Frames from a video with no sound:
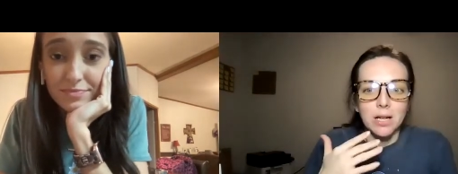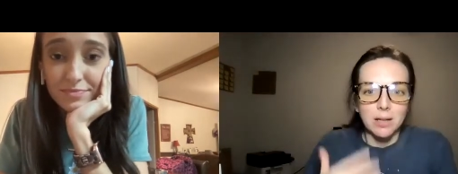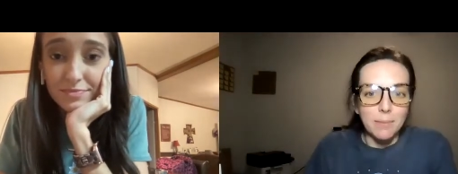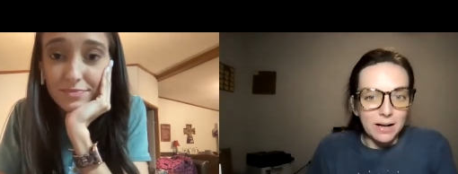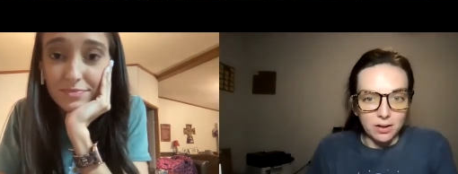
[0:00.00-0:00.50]

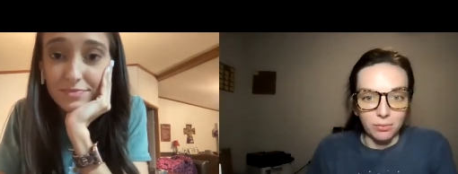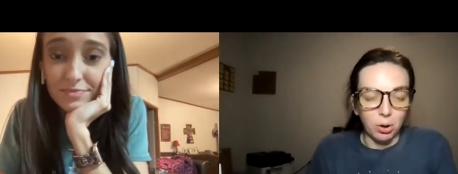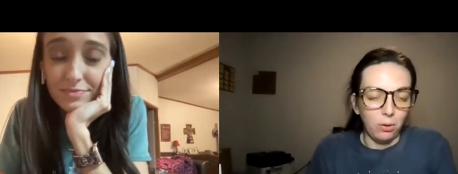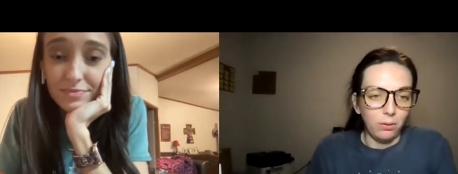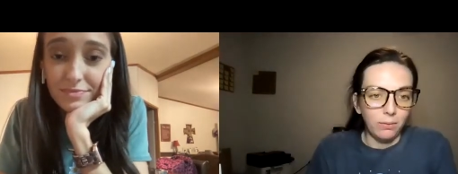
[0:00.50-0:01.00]
Speaker 1: to mass
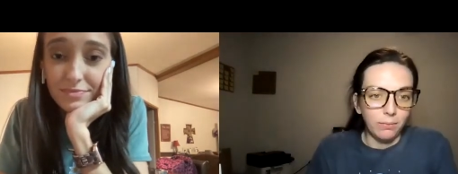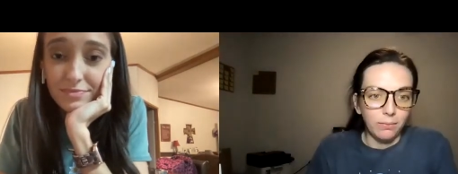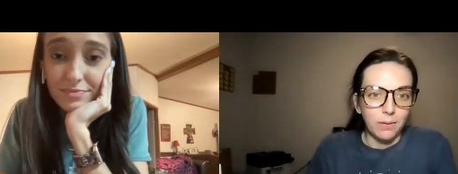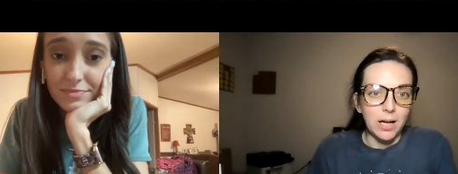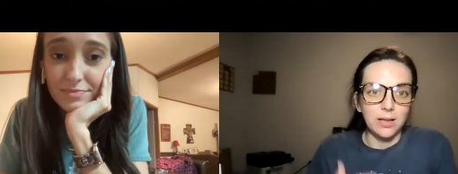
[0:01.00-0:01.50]
enroll.
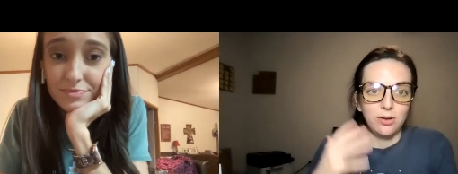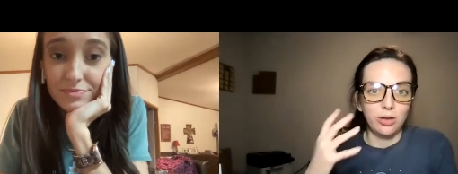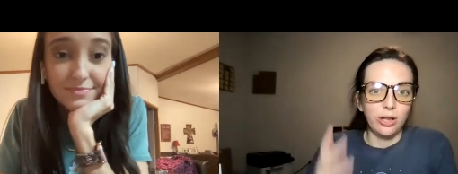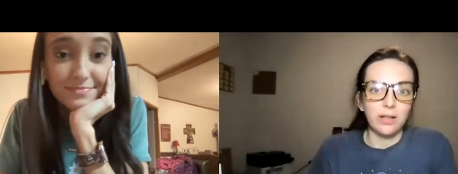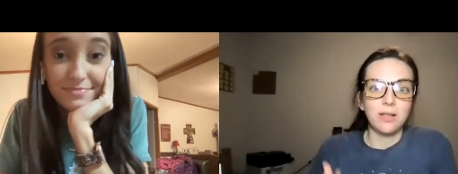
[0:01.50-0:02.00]
It's
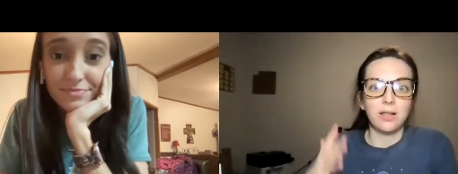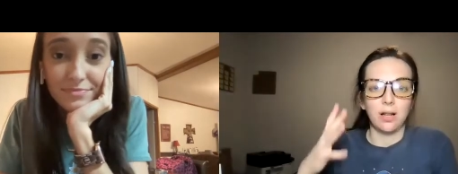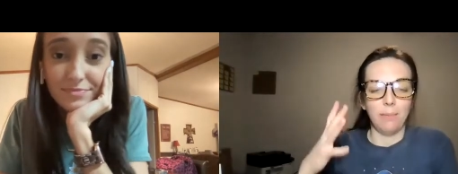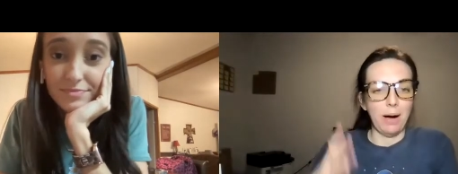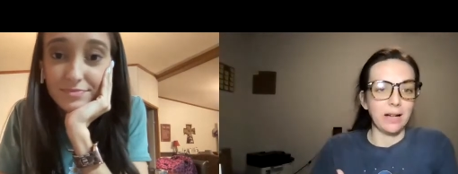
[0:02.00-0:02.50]
just
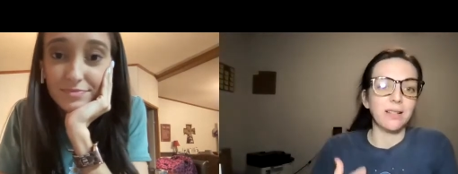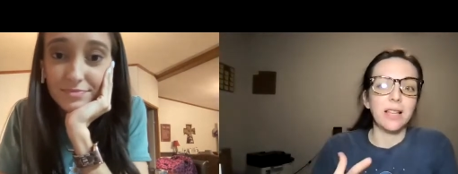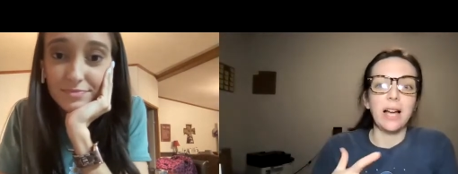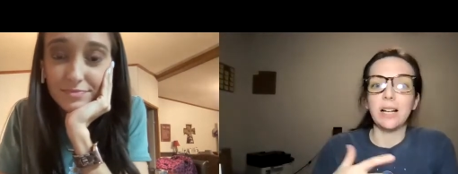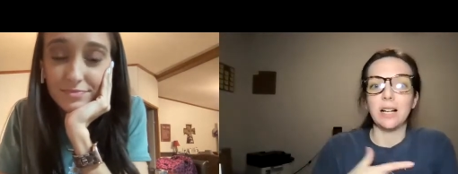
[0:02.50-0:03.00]
a
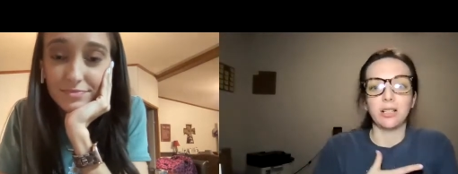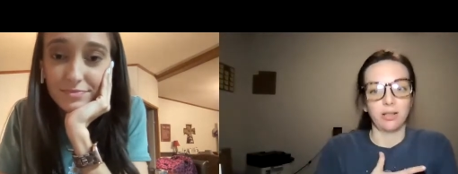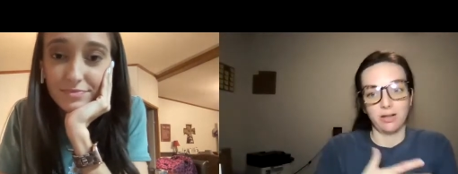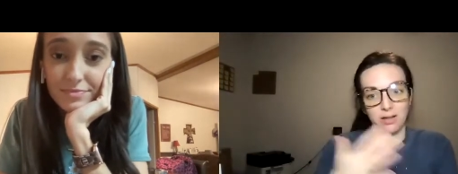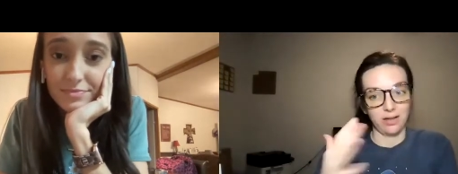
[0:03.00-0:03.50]
mindset and
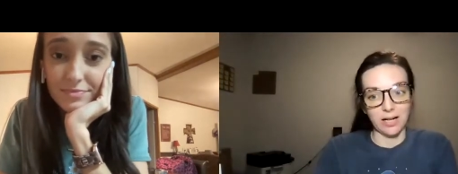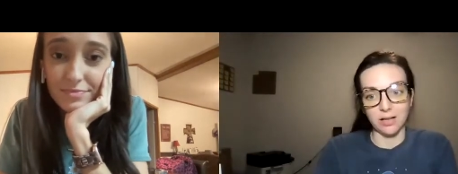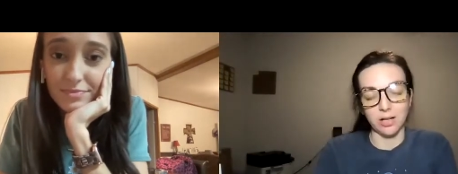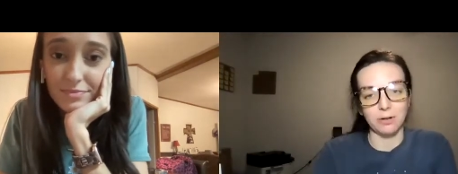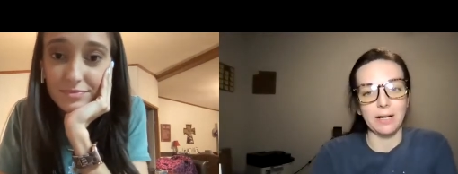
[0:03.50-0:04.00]
just
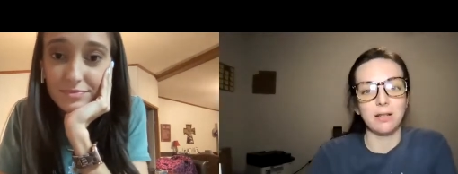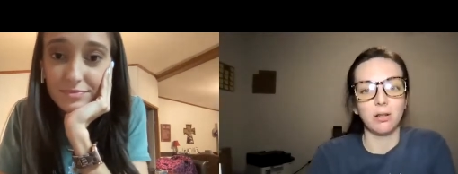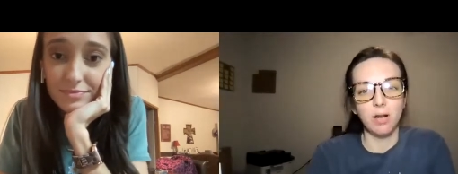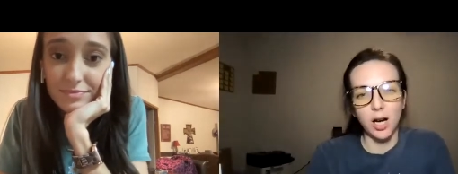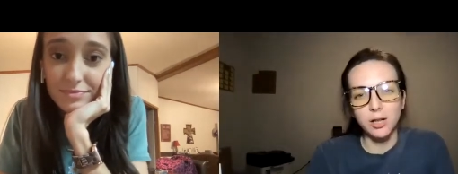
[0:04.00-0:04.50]
deciding to do it. So
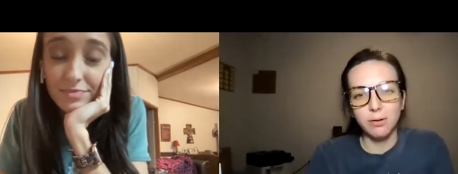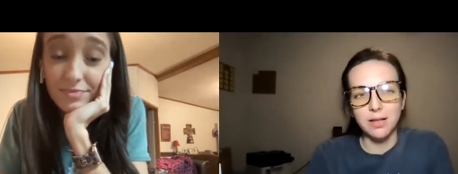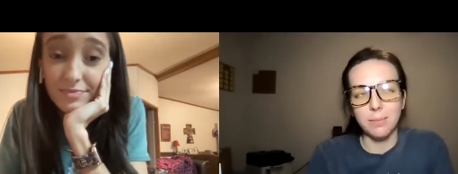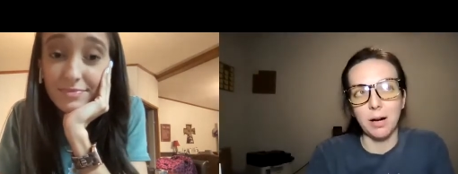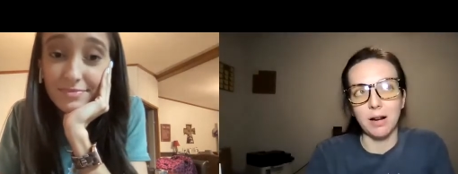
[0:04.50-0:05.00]
talk to
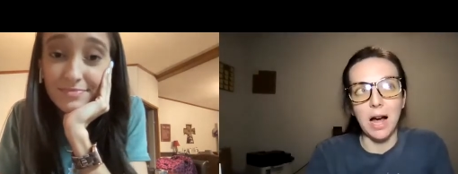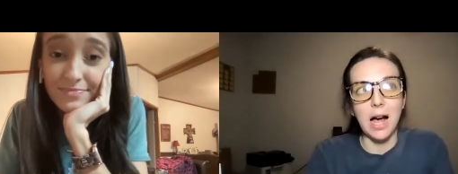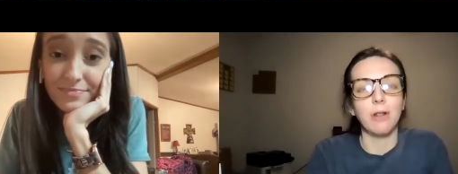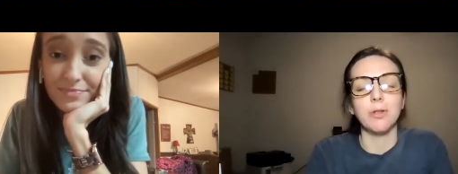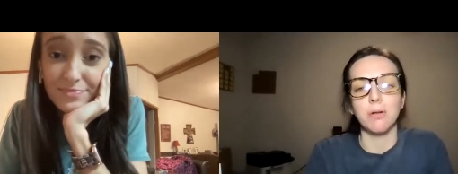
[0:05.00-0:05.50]
us about
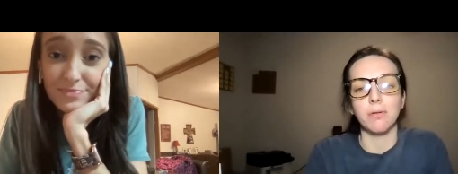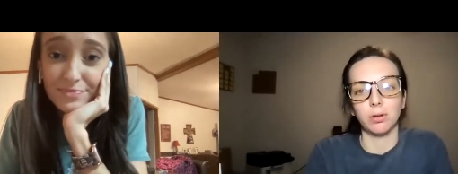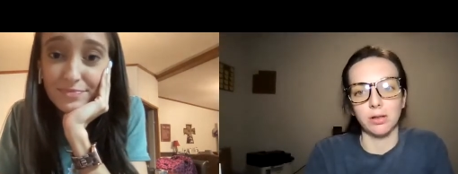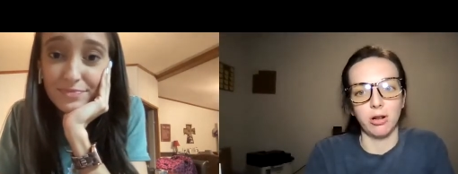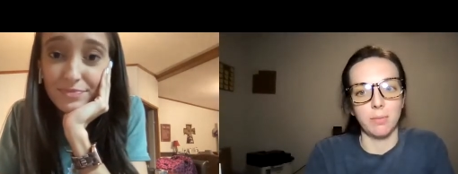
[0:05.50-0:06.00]
how you enroll
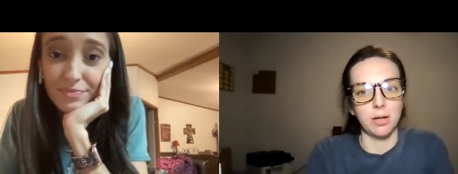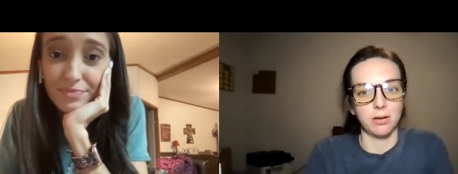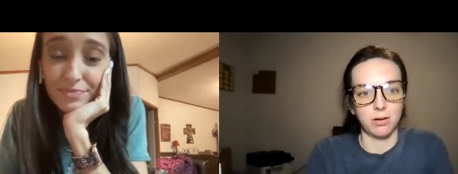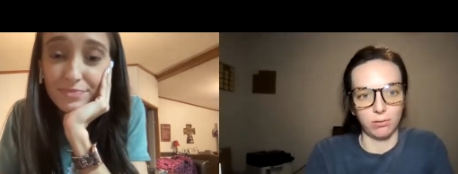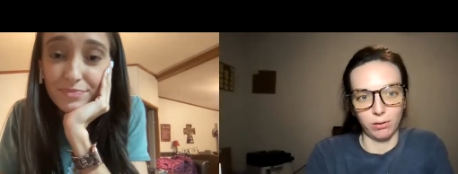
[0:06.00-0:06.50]

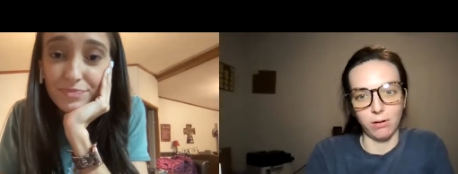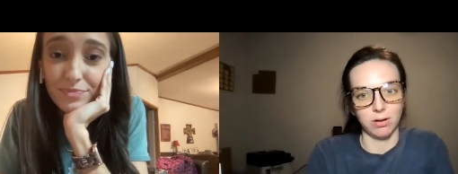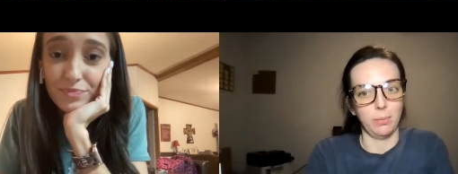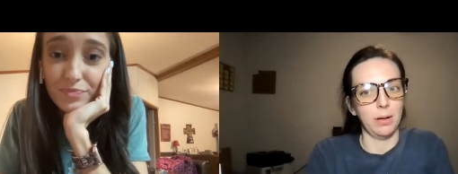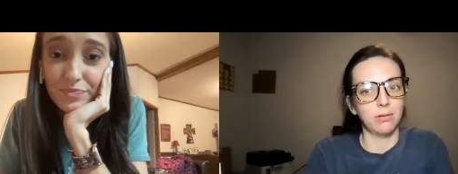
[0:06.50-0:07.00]
distributors through
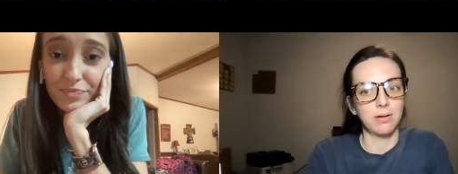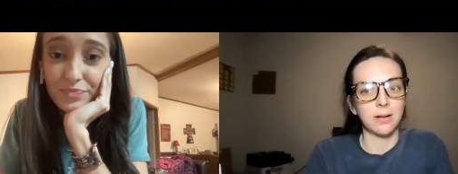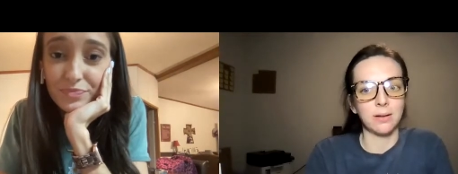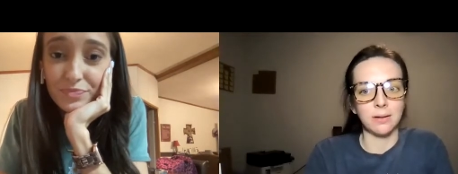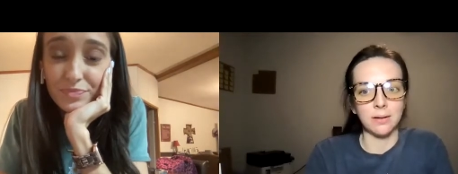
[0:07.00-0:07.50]
host to post.